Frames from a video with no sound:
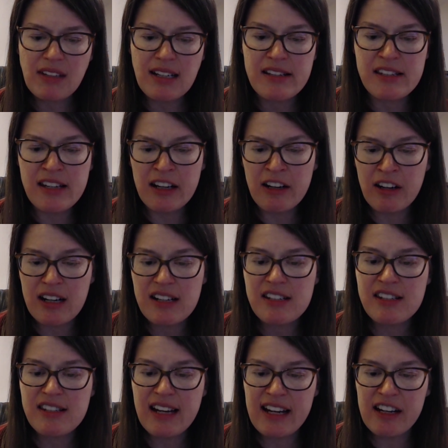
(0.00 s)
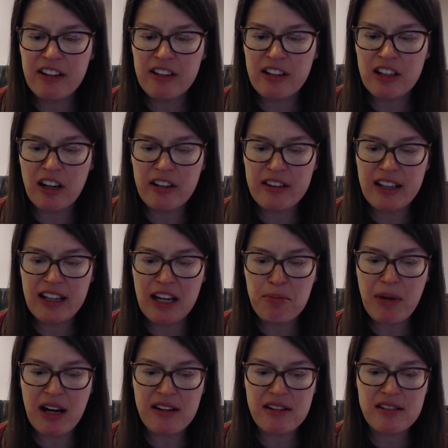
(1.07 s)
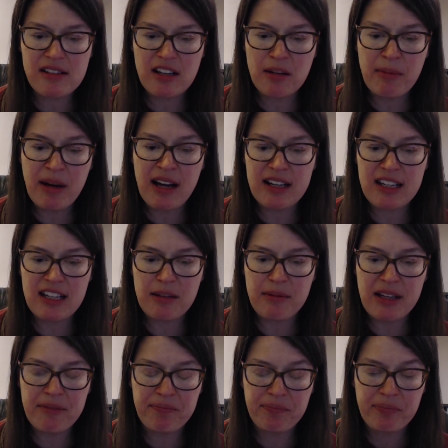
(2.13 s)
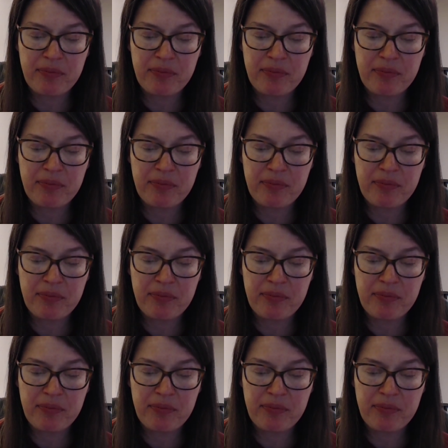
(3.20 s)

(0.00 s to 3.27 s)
Sierra, stay here and guard the game box. Come on, Akemi.